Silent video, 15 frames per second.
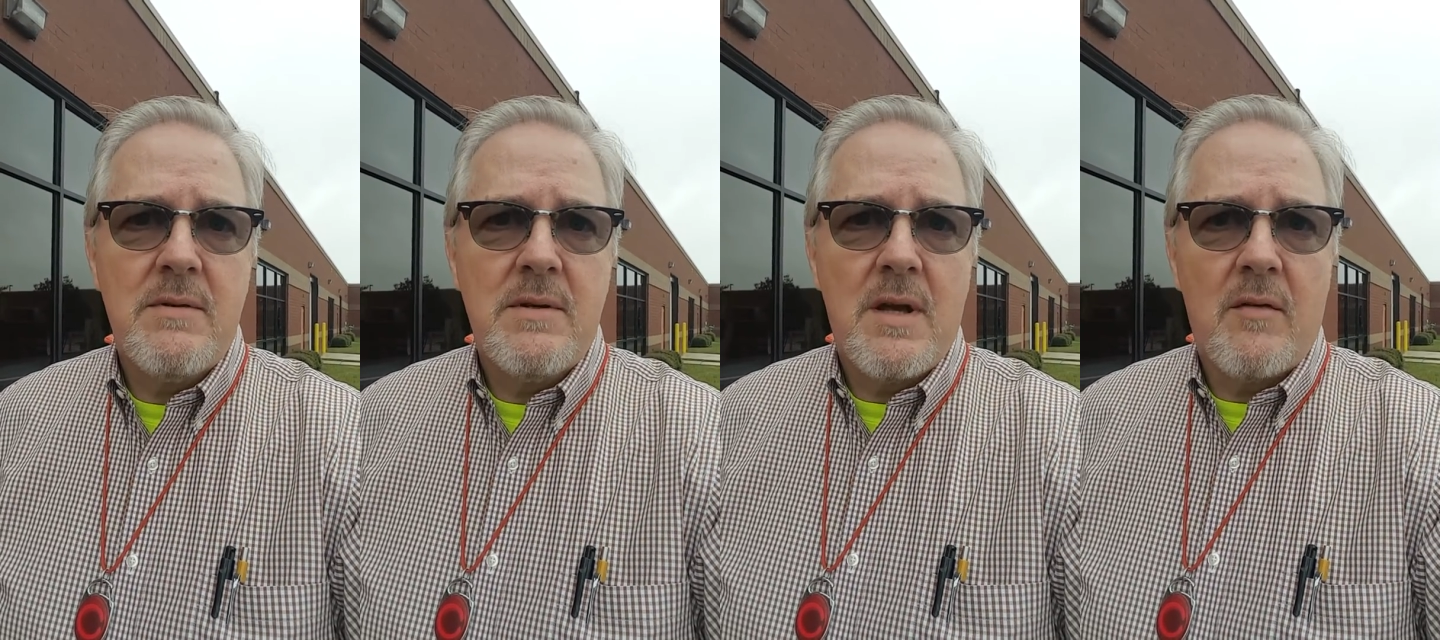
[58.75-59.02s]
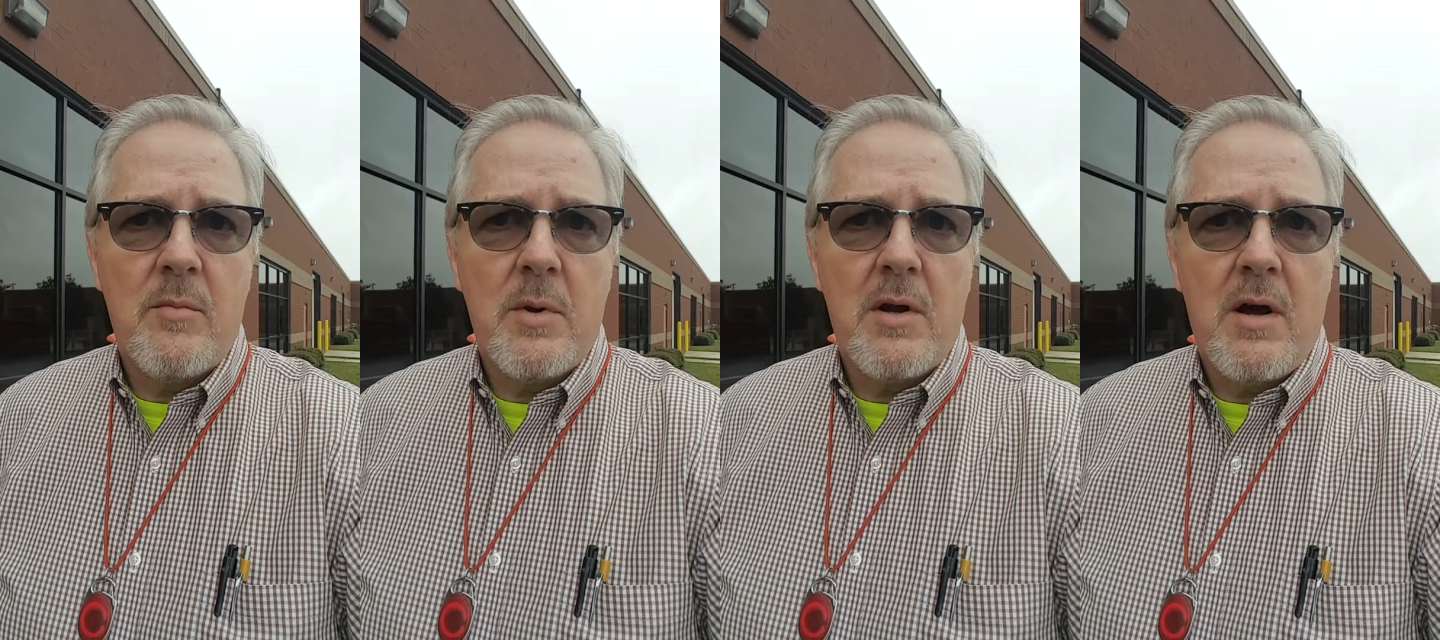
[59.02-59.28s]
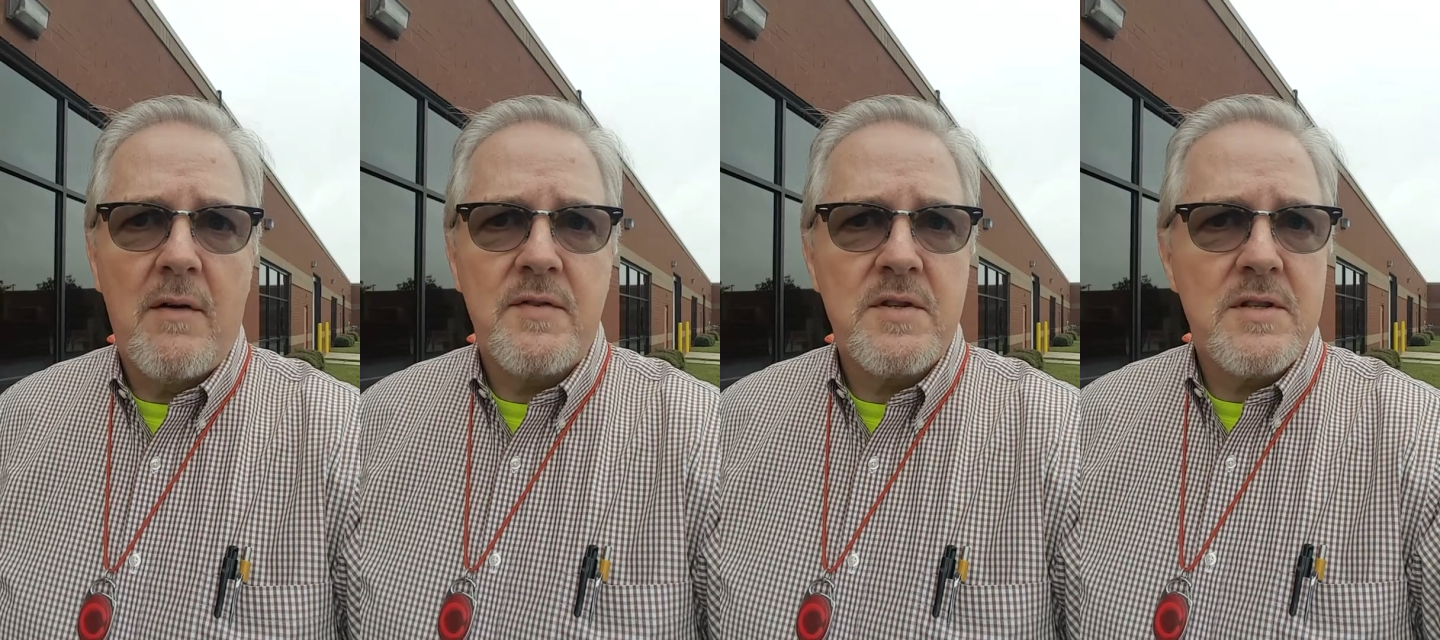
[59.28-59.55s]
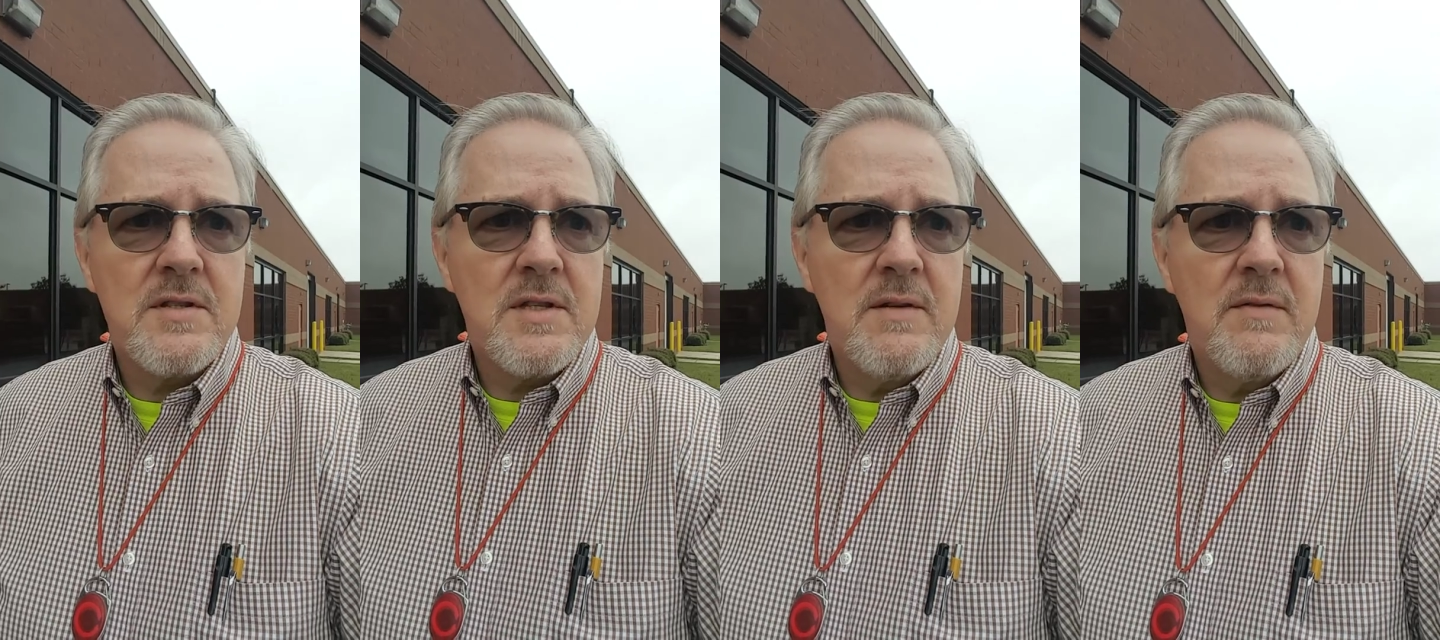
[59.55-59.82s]
government
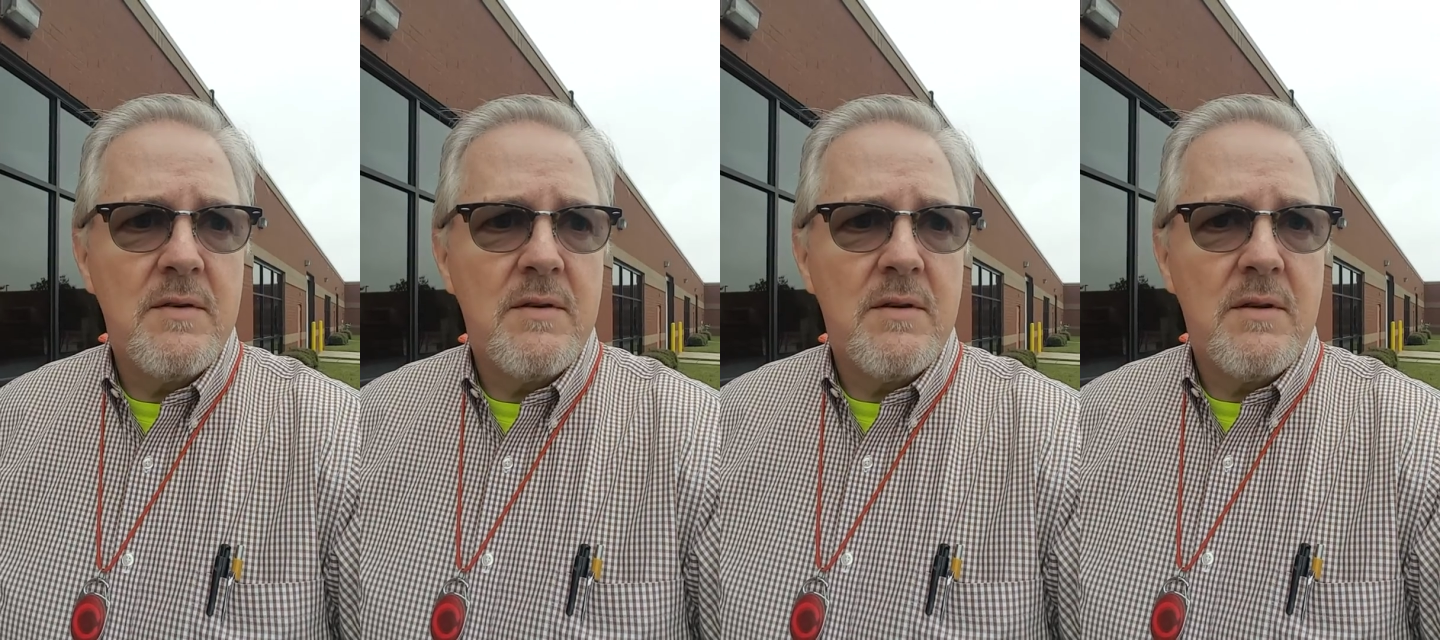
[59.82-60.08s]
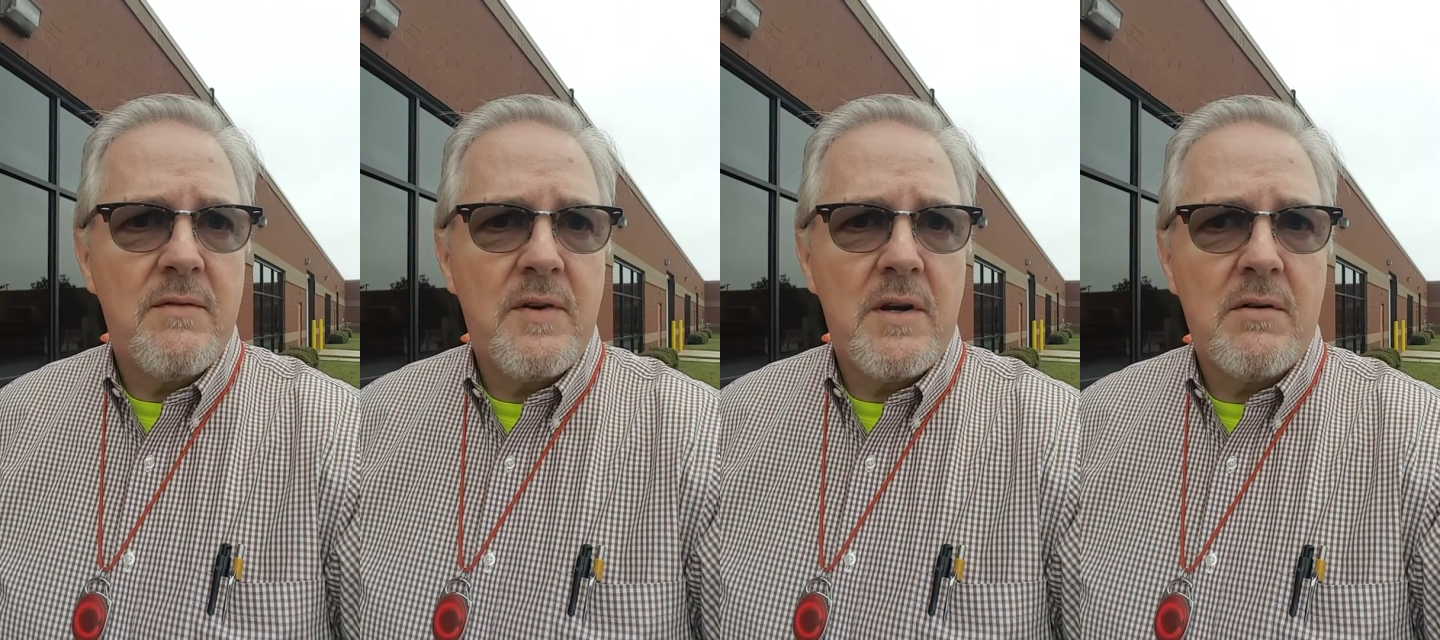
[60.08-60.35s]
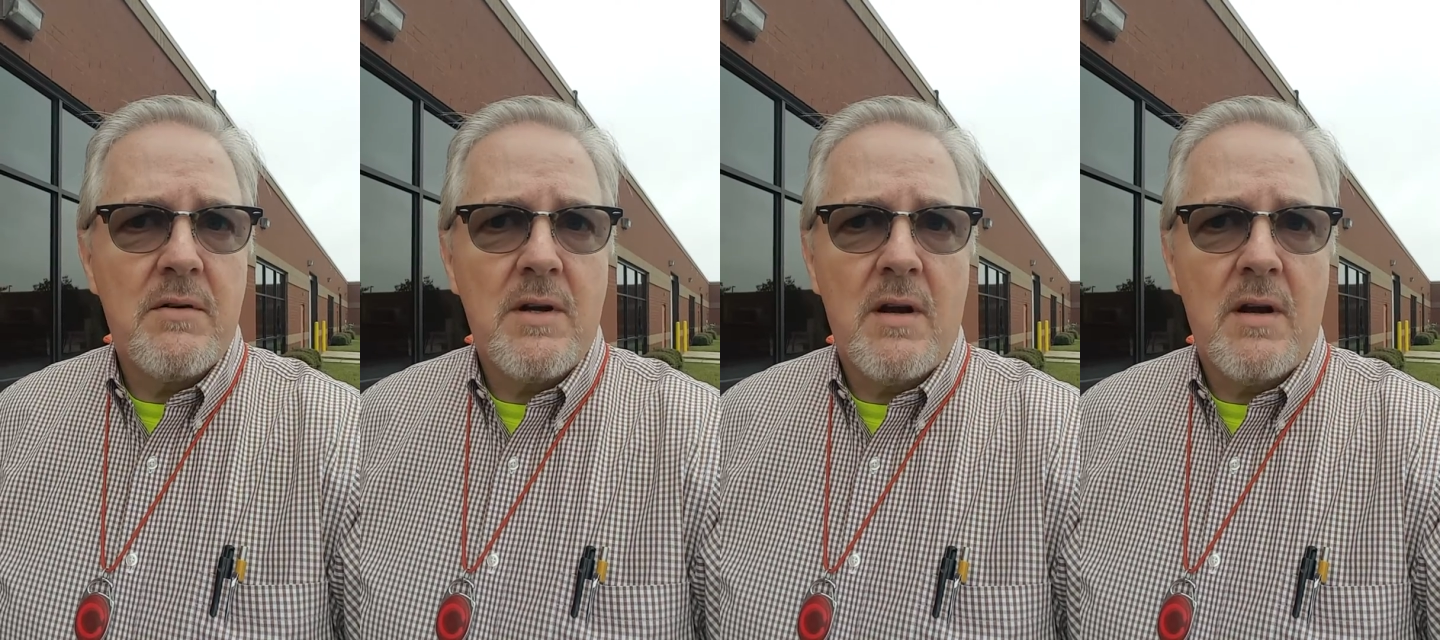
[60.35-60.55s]
offices, even the federal